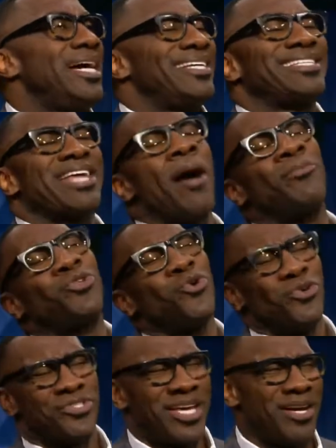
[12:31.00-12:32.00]
I'm
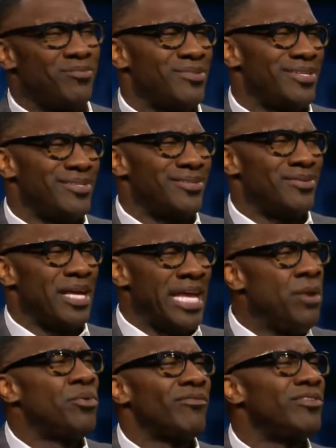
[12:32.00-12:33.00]
sure, Skip,
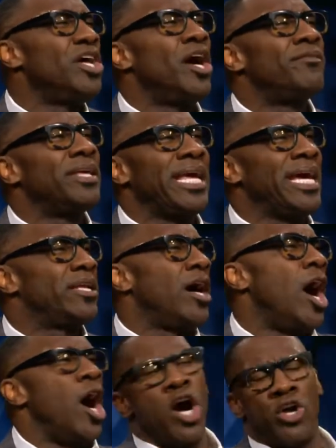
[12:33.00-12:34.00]
he would have loved to get
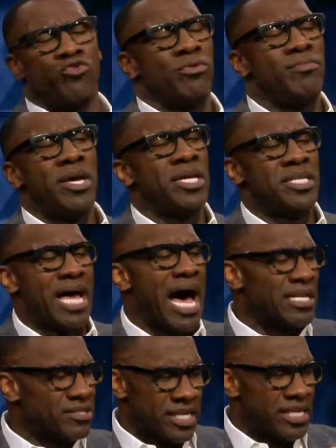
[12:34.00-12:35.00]
$100 million
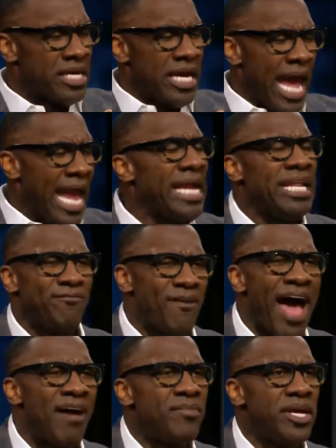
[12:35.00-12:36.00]
and
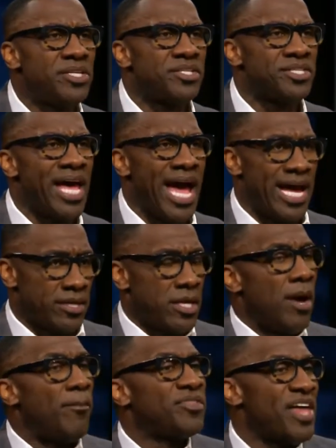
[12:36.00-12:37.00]
$85 million to sign.
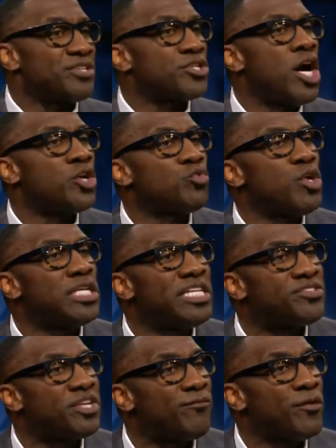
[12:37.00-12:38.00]
But that's
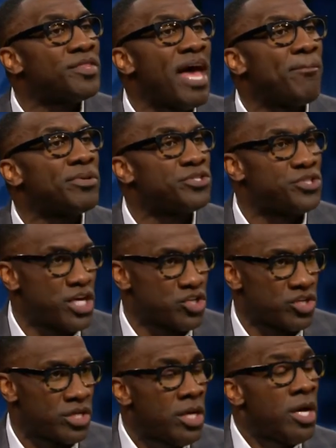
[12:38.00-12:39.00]
unrealistic for that
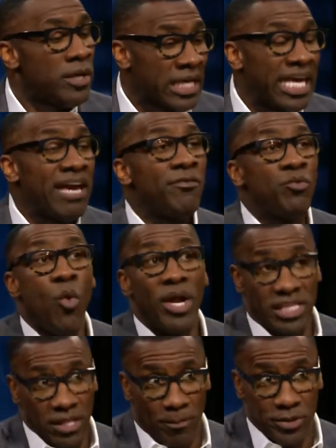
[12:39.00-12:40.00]
position, given
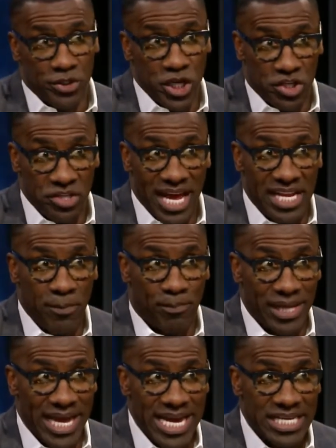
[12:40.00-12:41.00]
what the position that he
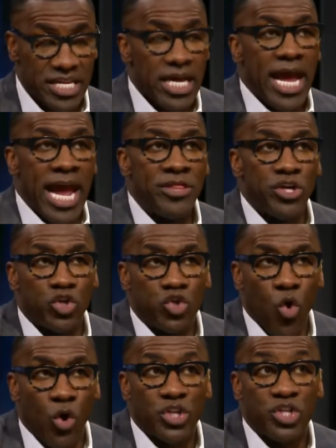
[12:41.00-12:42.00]
plays and the
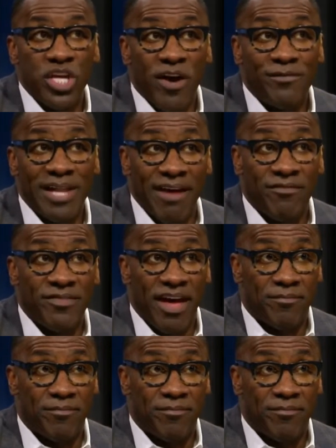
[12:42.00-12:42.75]
short shelf life of that position.